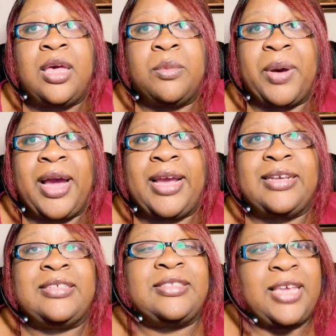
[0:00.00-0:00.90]

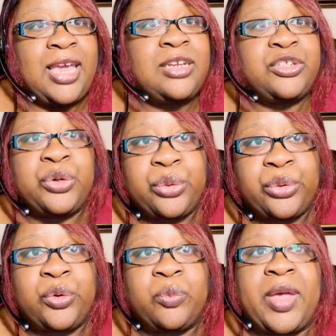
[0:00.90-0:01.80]
by saying to the
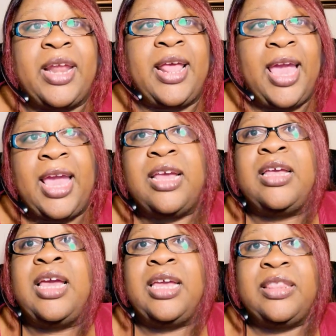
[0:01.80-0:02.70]
group that, hey,
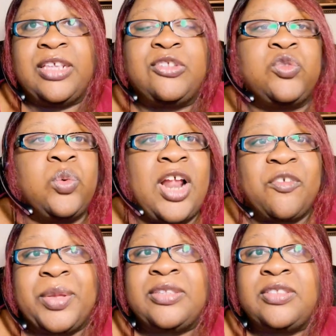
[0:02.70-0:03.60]
this is what
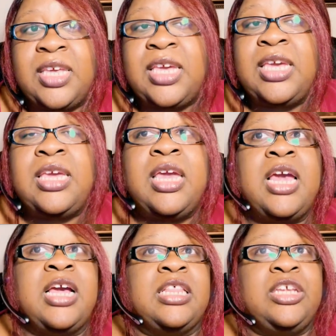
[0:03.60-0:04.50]
I've been seeing,
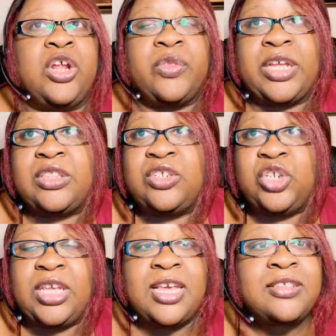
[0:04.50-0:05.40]
you know, that
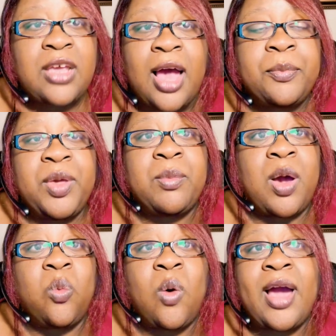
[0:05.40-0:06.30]
she is copying
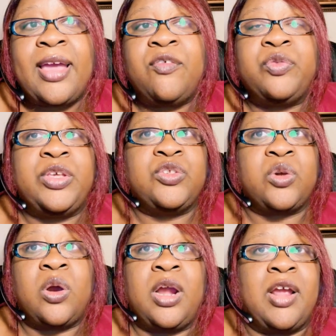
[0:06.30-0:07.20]
my wife. These
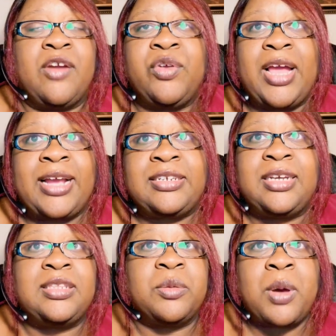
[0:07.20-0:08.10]
are every
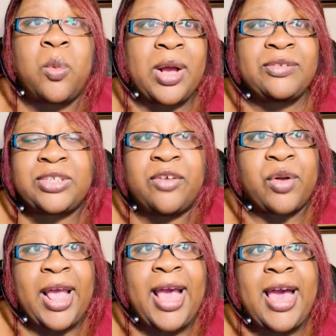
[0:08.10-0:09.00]
idea that my wife's
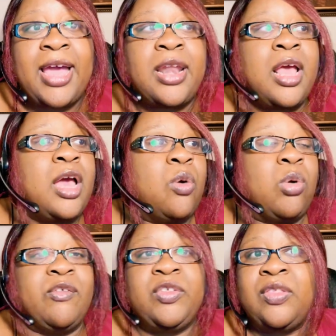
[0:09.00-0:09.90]
ever had,
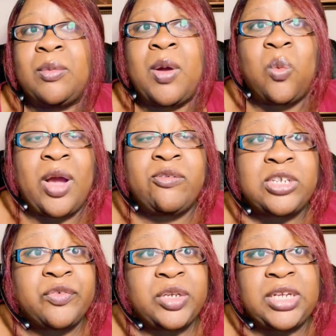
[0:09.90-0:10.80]
or everything that my
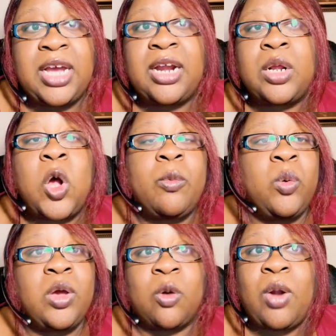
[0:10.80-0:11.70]
wife's ever done. Kobe
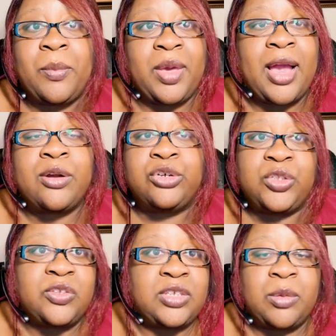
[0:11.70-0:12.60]
will come right behind her and
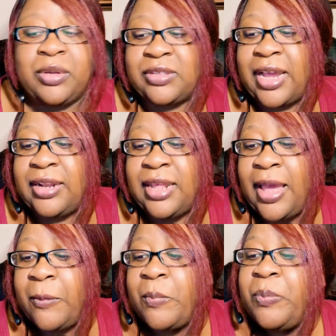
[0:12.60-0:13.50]
do the same exact
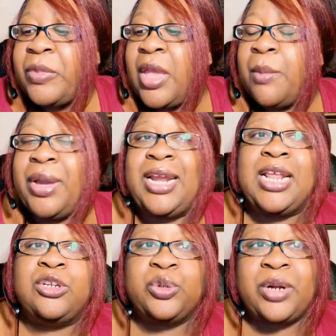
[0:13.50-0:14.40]
thing. But he
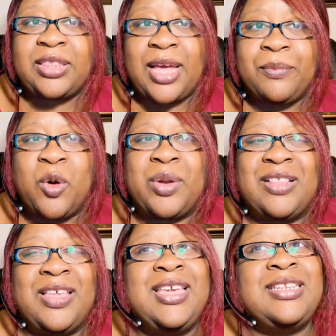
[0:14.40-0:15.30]
didn't do it at that moment.
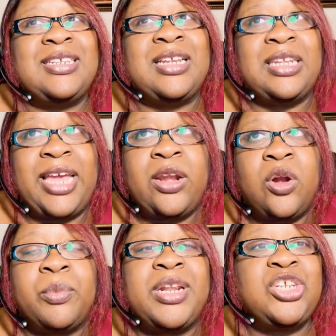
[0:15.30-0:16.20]
I think he did it
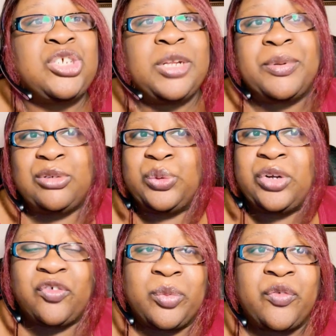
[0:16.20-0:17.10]
later, but he should have been
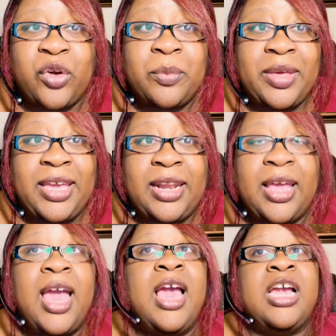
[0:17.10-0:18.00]
doing it from the very
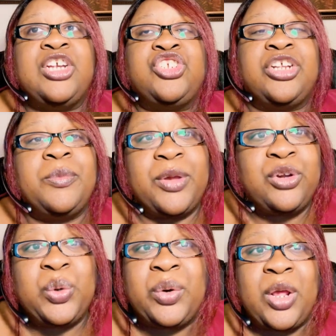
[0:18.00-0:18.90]
beginning. He should have
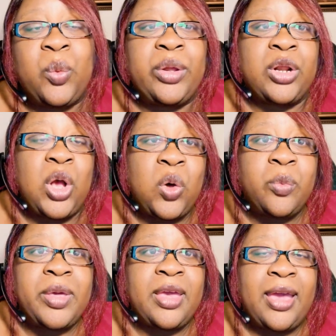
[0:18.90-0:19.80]
been doing it when
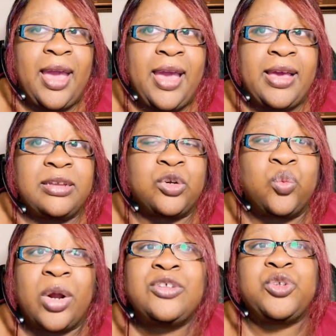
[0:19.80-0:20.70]
Kobe and
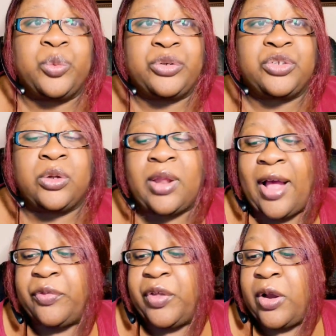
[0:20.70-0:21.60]
Russell were still
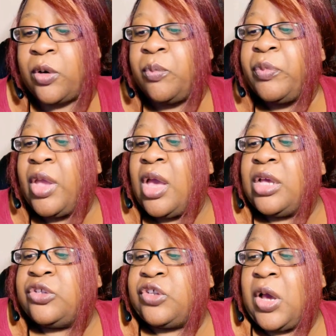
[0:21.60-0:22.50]
out there.
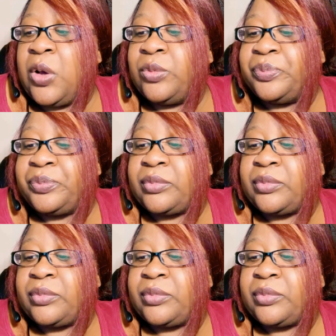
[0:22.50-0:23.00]
So